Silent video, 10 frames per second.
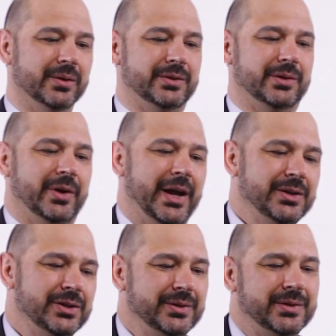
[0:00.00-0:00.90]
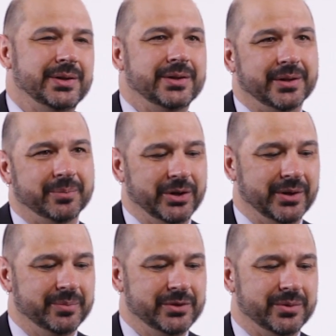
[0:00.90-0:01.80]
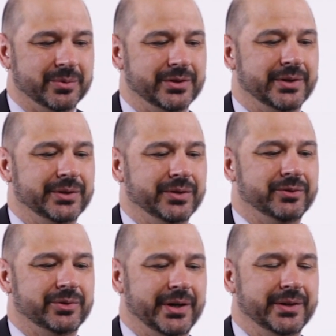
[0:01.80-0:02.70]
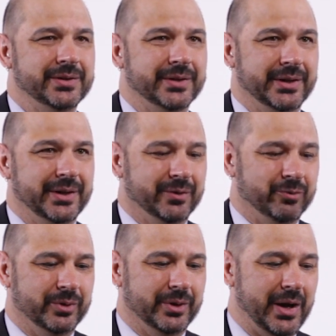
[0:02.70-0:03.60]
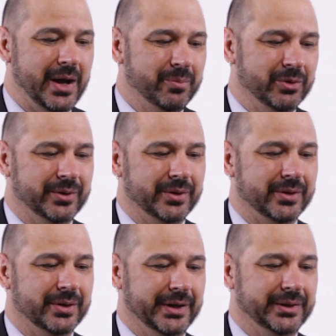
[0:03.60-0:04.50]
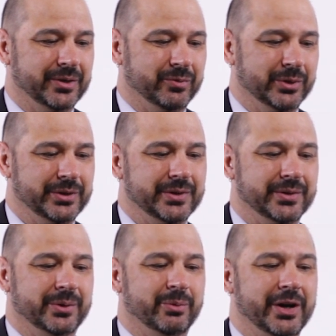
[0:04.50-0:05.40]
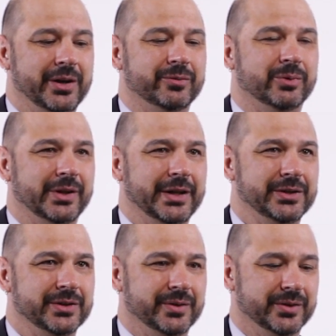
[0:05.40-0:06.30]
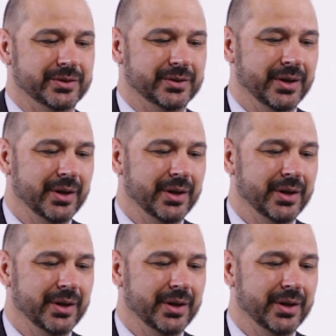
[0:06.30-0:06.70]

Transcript: And so agency then becomes the result of translating for a hybrid collective, which is an array of relations